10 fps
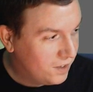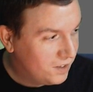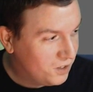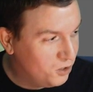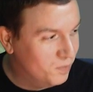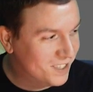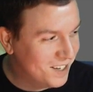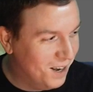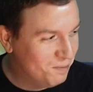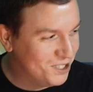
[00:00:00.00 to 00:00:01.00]
You missed an
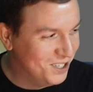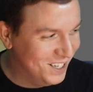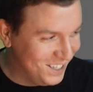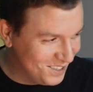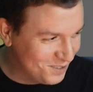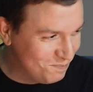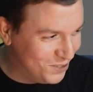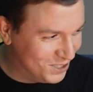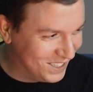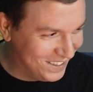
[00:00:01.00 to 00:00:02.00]
opportunity
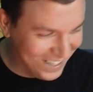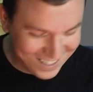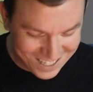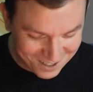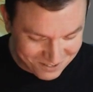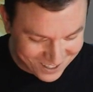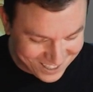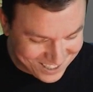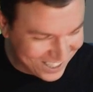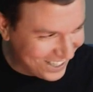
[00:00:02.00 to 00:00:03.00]
building the IKEA
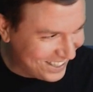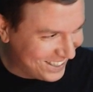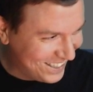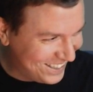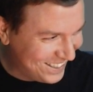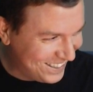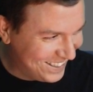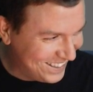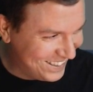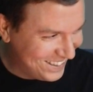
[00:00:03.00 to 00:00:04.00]
furniture.
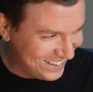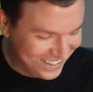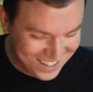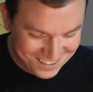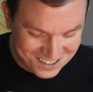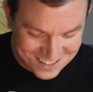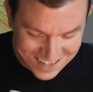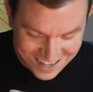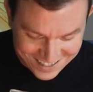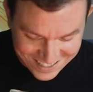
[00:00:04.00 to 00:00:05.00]
There's an
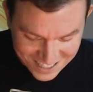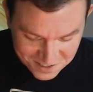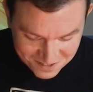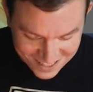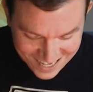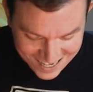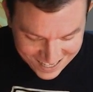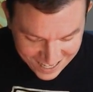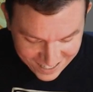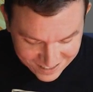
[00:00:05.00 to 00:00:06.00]
odd niche for that.
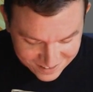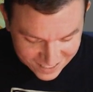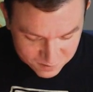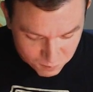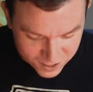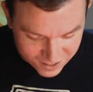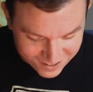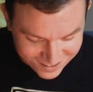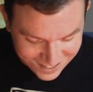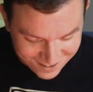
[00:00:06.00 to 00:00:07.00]
That's weird.
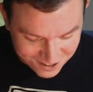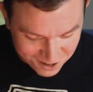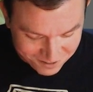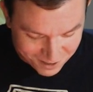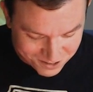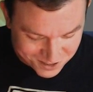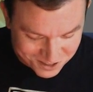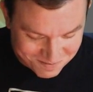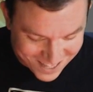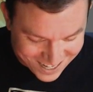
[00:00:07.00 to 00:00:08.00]
I don't know if I would
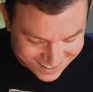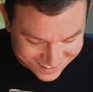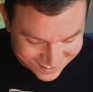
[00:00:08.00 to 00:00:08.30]
stream that.